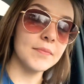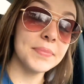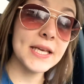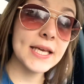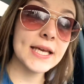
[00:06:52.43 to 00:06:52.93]

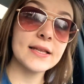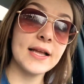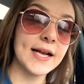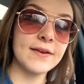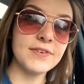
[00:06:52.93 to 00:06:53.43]
being
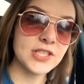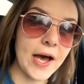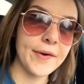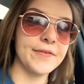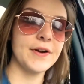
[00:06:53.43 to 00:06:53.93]
like a
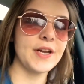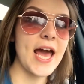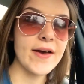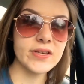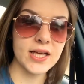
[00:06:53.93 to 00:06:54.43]
photographer and
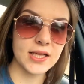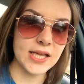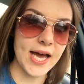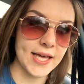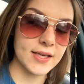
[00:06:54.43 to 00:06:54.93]
having a
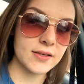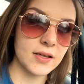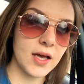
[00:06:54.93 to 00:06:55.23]
client,